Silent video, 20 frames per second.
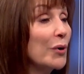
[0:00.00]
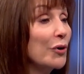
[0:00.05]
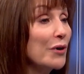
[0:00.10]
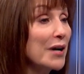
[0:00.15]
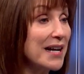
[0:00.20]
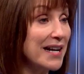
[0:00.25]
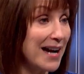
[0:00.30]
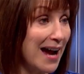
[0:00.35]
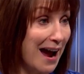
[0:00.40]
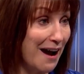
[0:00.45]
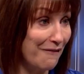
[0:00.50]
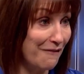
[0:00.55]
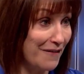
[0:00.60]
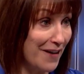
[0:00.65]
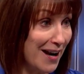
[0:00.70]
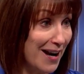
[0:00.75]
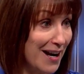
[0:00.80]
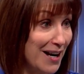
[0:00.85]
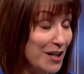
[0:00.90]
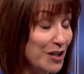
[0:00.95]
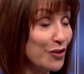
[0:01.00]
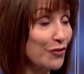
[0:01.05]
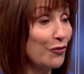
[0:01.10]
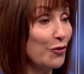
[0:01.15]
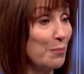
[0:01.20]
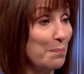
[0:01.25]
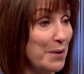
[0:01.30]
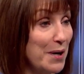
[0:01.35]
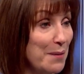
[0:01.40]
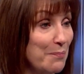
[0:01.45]
memory
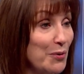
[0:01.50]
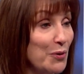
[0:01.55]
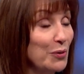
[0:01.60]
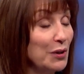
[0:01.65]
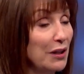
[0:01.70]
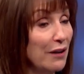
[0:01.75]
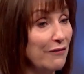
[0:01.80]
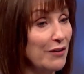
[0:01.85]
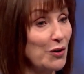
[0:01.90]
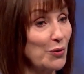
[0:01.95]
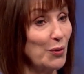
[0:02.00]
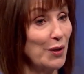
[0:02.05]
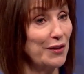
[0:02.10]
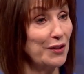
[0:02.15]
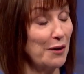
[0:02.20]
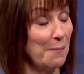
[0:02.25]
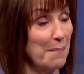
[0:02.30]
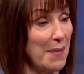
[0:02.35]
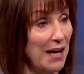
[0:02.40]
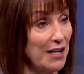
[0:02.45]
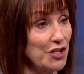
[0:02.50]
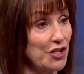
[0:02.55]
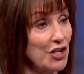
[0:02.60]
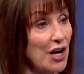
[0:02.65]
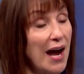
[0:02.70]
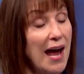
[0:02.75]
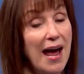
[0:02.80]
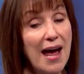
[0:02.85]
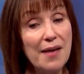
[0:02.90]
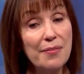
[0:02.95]
cafes for people living with
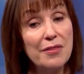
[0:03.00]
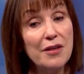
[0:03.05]
dementia